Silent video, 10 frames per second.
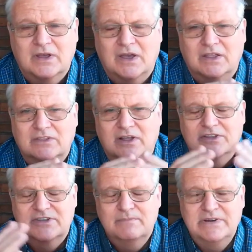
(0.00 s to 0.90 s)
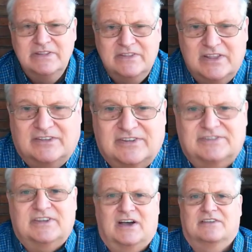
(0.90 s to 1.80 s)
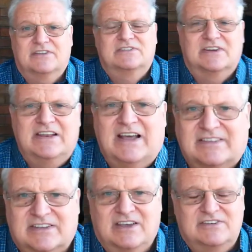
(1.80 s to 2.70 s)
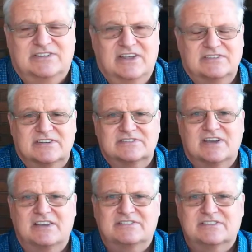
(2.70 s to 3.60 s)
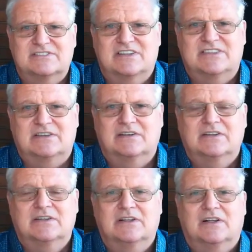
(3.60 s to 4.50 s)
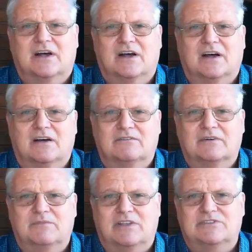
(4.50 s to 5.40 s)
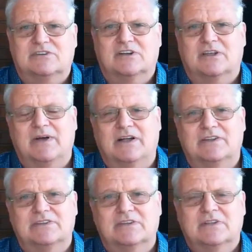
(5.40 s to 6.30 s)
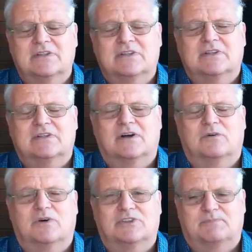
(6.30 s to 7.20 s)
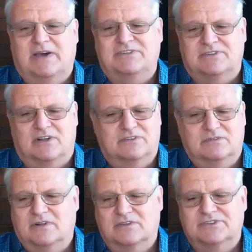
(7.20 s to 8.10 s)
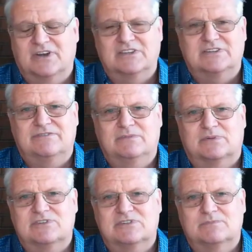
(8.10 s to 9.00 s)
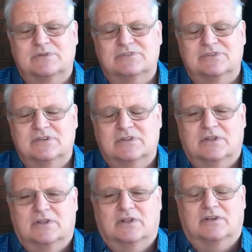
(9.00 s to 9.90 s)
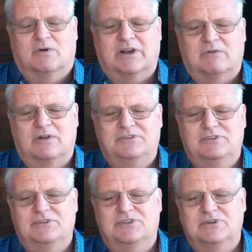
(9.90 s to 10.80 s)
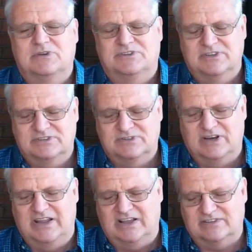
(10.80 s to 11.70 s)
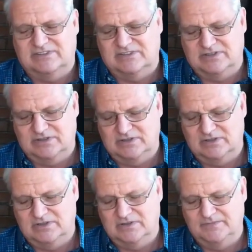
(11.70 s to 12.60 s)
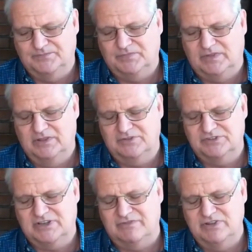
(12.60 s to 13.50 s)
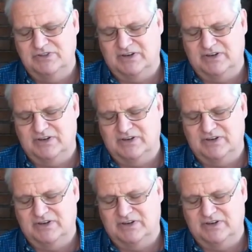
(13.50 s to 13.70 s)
and it's a breathing exercise, it's a relaxation exercise, there's nothing magical about it. It's based on scientific principles. What I want you to do is just relax. Get yourself into